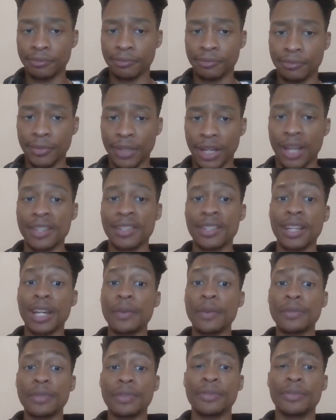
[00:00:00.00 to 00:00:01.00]
Like I said, I
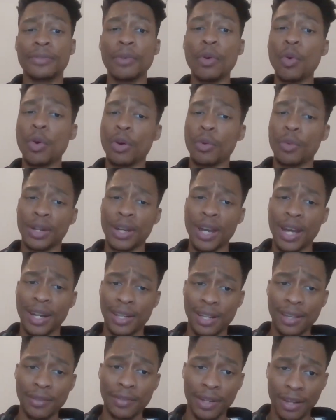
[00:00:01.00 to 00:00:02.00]
was 4 when
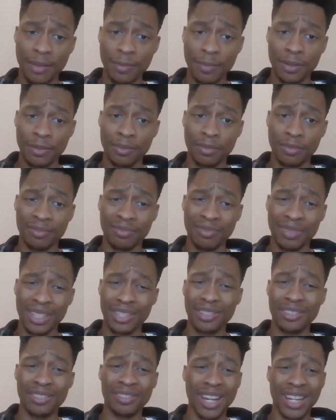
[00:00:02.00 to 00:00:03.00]
9/11 happened, so
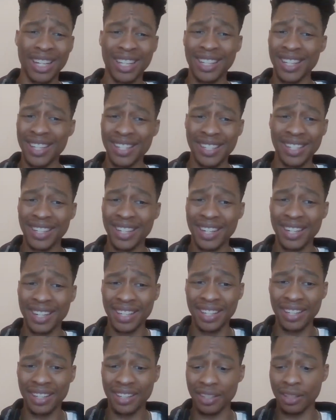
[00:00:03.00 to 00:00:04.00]
I guess I kind
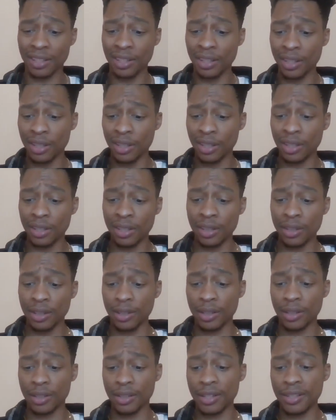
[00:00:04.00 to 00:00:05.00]
of get it.
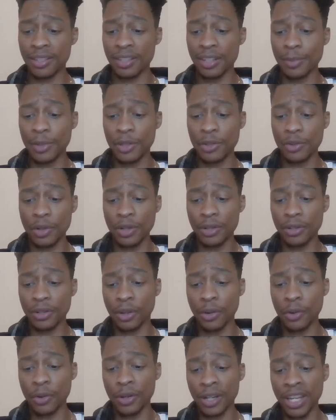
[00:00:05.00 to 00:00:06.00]
They said the majority of the
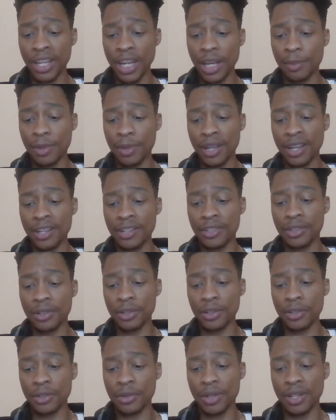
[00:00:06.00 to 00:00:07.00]
cohort came of age
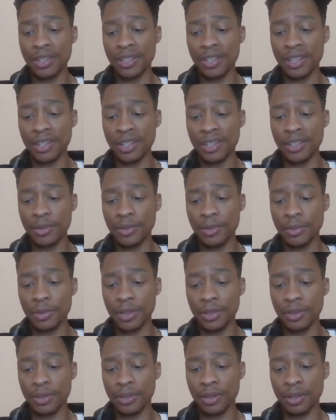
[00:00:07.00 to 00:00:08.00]
during the 2010s
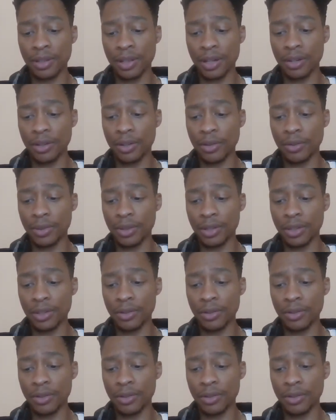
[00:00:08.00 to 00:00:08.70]
with, I don't know what the